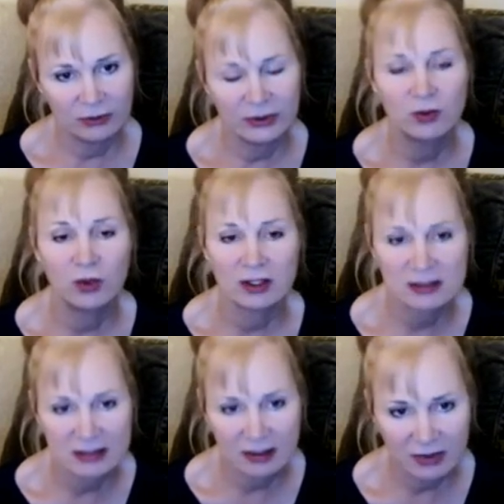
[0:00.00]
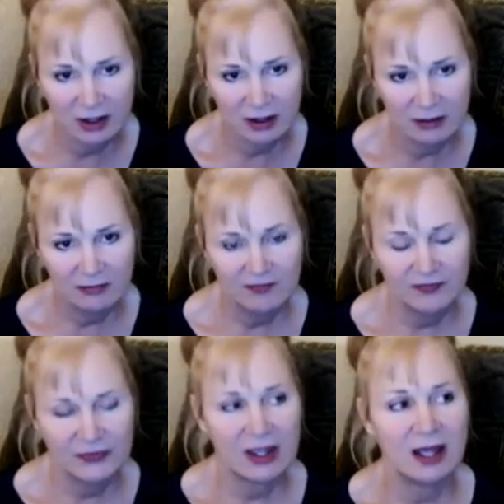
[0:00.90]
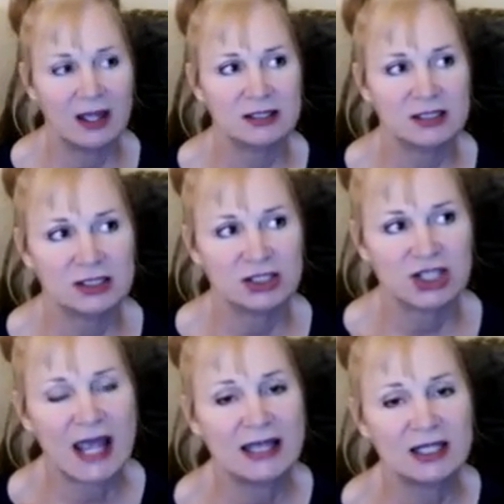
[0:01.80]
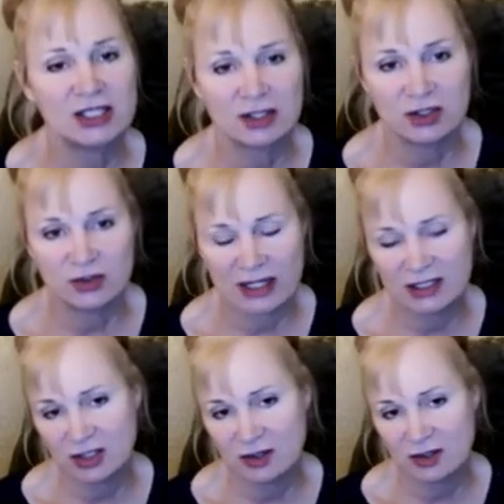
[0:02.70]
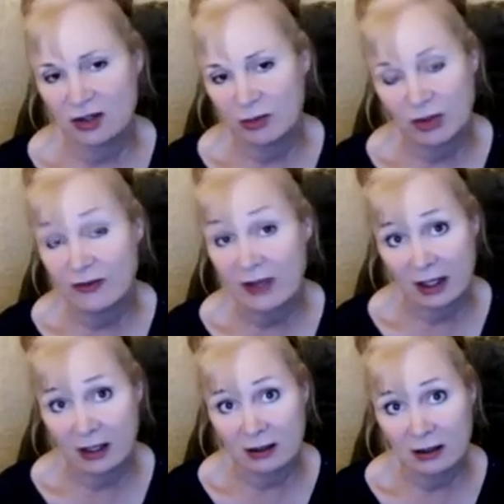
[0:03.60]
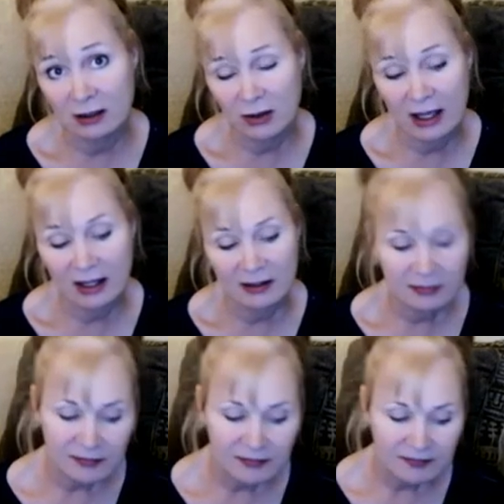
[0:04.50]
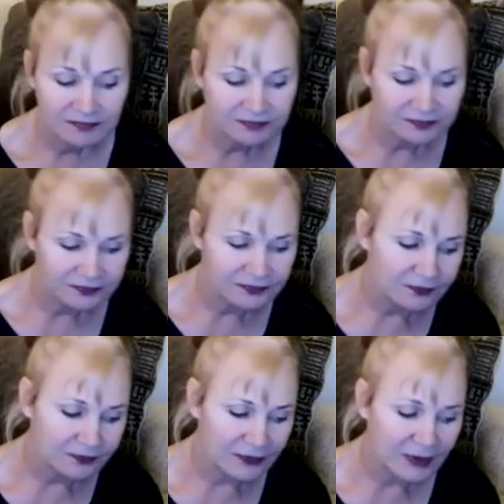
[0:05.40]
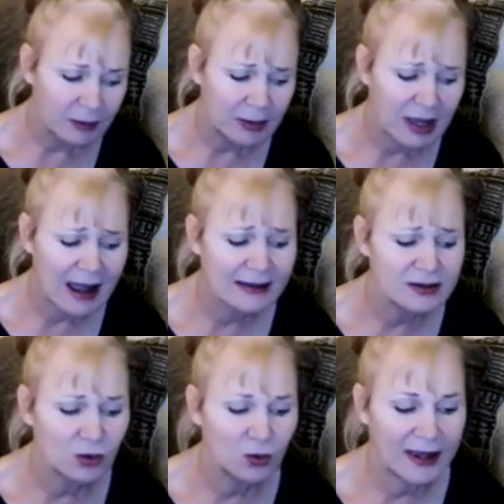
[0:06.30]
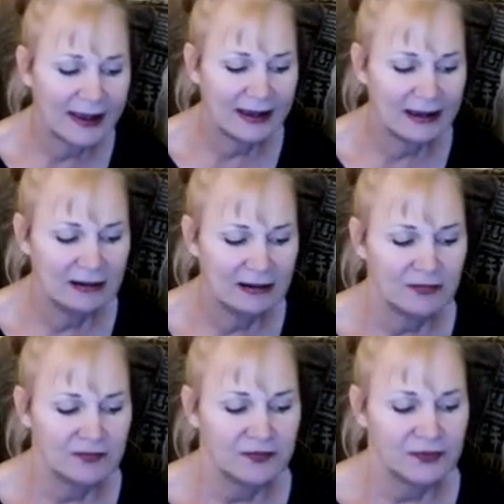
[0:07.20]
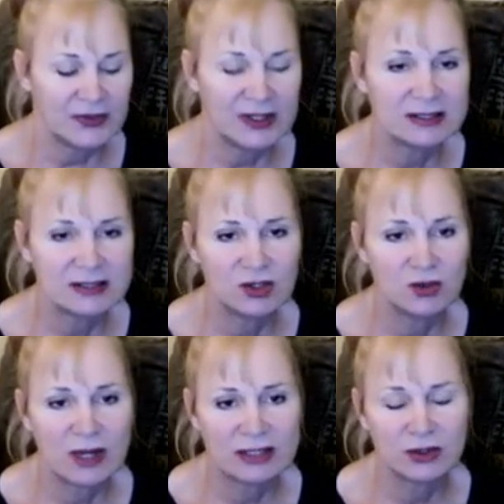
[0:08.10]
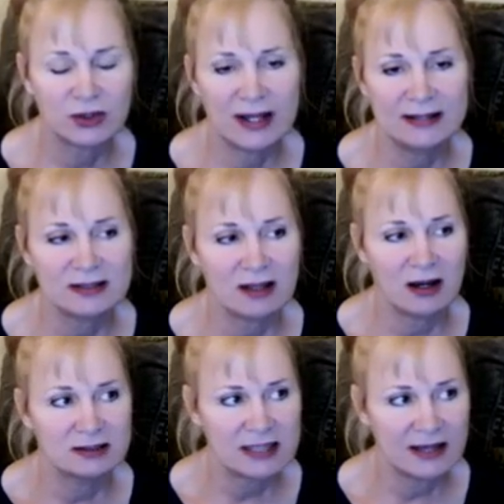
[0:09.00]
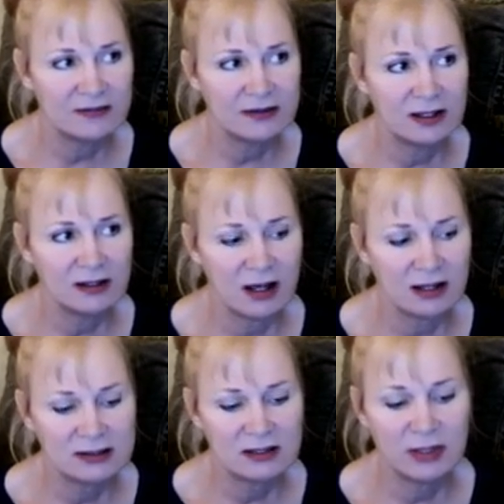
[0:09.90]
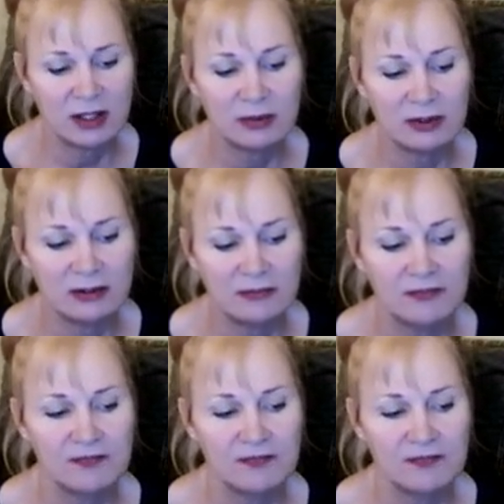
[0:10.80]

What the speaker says: rework something, and change the direction that you're moving in, okay? But either way, these two retrogrades are definitely causing people